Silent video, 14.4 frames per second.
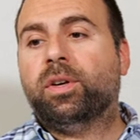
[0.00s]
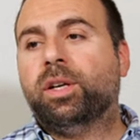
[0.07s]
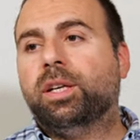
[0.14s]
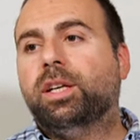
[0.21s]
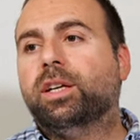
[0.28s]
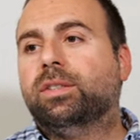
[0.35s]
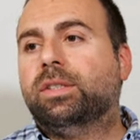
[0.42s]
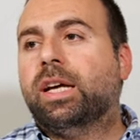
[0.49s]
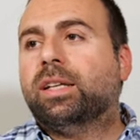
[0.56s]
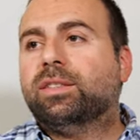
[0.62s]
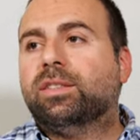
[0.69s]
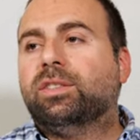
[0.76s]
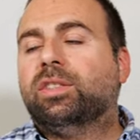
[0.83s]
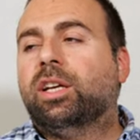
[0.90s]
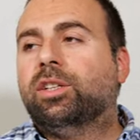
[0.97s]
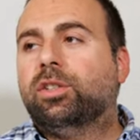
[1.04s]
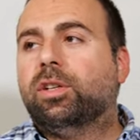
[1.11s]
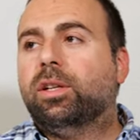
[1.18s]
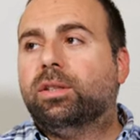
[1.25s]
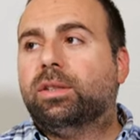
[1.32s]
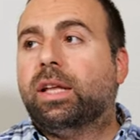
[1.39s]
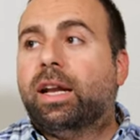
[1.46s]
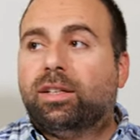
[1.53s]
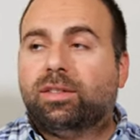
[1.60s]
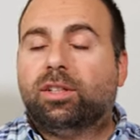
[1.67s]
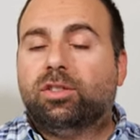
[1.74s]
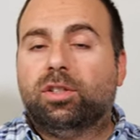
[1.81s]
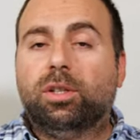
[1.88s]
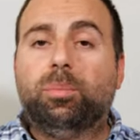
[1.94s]
very good. That
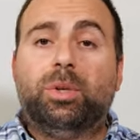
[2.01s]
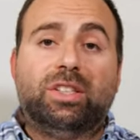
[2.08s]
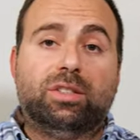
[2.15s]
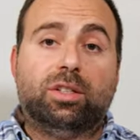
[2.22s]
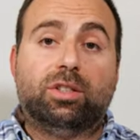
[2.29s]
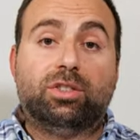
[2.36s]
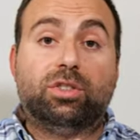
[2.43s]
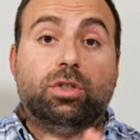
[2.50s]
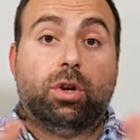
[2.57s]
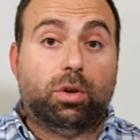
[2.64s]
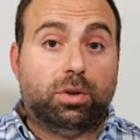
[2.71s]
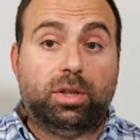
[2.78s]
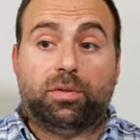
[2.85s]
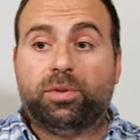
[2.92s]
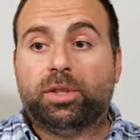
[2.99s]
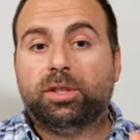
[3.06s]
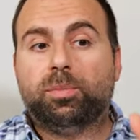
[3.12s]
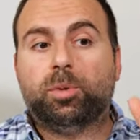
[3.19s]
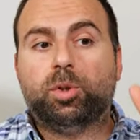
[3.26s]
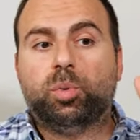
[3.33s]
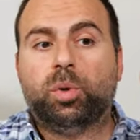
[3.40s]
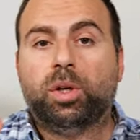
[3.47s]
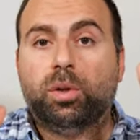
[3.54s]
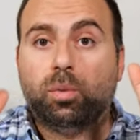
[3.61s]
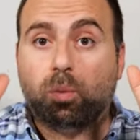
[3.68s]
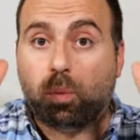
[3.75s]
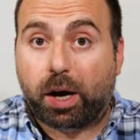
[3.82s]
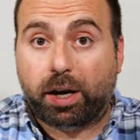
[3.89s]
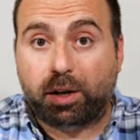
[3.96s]
essentially means there's no difference
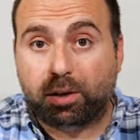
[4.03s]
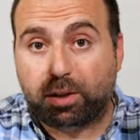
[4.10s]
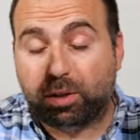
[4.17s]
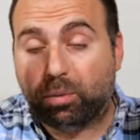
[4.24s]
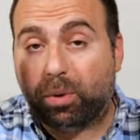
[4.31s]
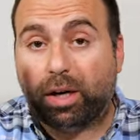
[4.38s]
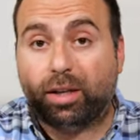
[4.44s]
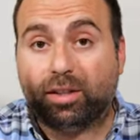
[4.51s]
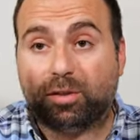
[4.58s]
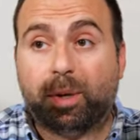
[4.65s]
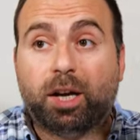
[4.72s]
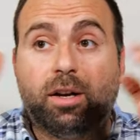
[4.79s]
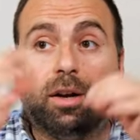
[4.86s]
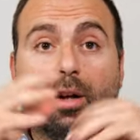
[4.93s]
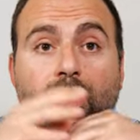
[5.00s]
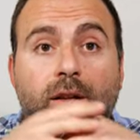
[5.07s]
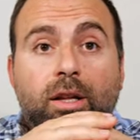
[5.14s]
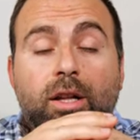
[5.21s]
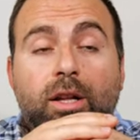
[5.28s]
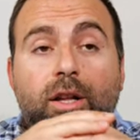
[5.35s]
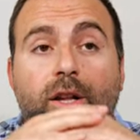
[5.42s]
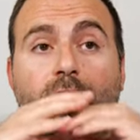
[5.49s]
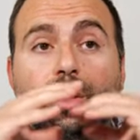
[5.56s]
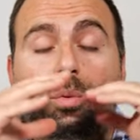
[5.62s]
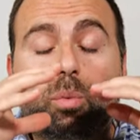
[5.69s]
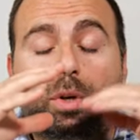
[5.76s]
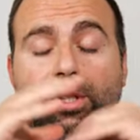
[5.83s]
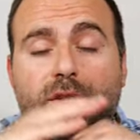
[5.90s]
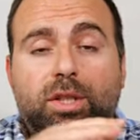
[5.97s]
between wired and wireless backhaul,
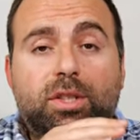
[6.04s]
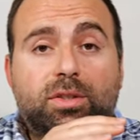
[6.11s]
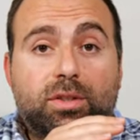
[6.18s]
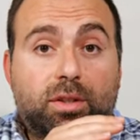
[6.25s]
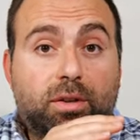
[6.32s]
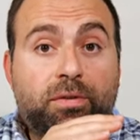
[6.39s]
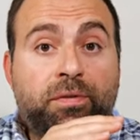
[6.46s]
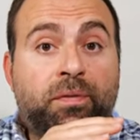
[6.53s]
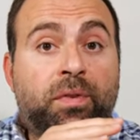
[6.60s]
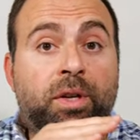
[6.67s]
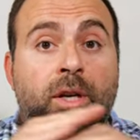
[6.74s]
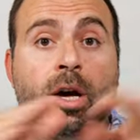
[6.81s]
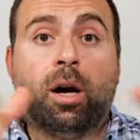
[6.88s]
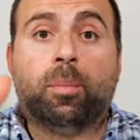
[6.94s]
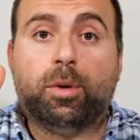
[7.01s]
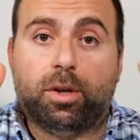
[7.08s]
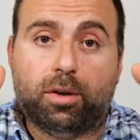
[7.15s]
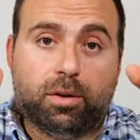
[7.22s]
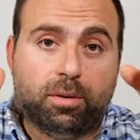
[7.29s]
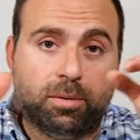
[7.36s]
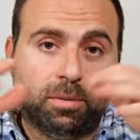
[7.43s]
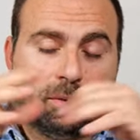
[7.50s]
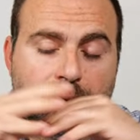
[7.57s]
which is phenomenal.